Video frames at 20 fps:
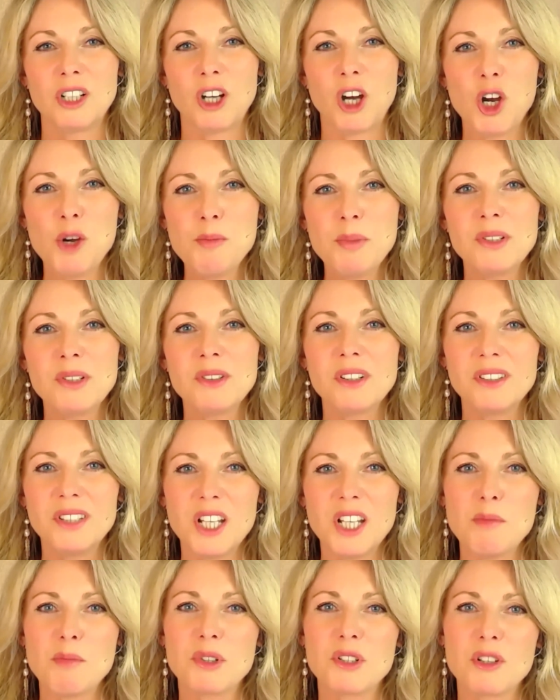open to
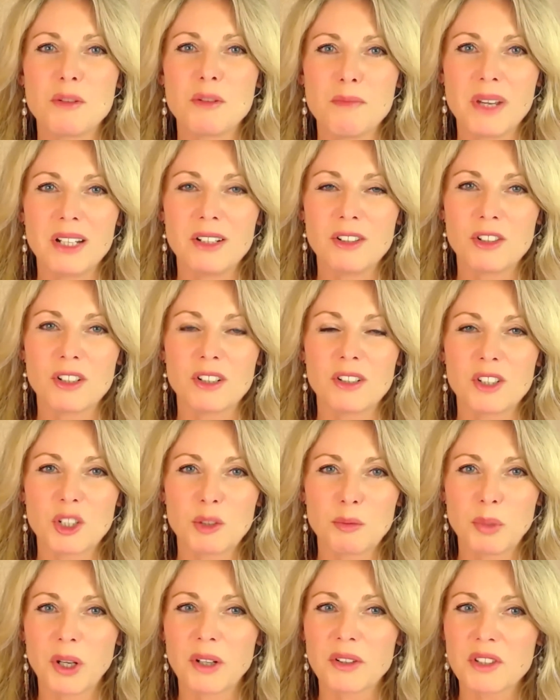deeper dimensions
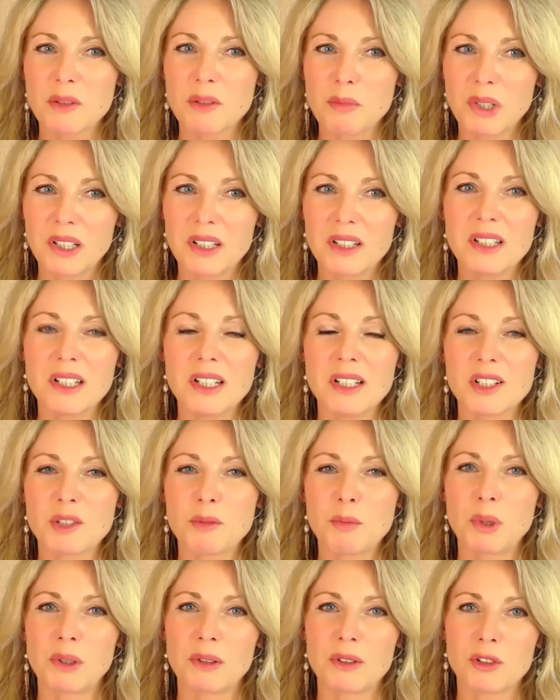and possibilities
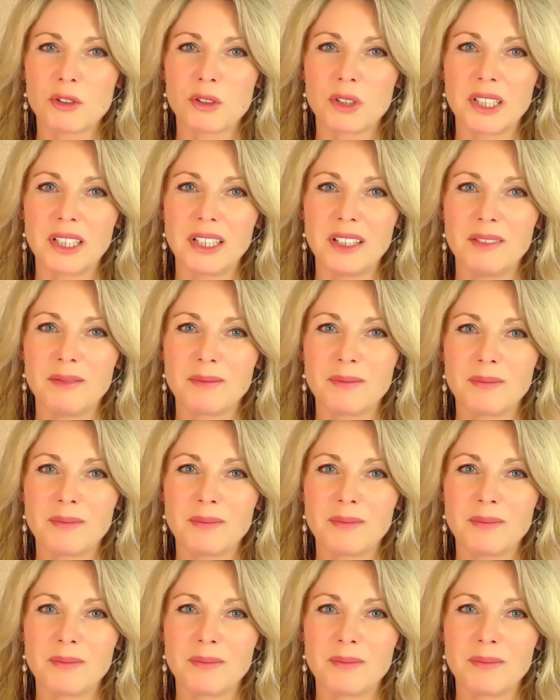spiritually.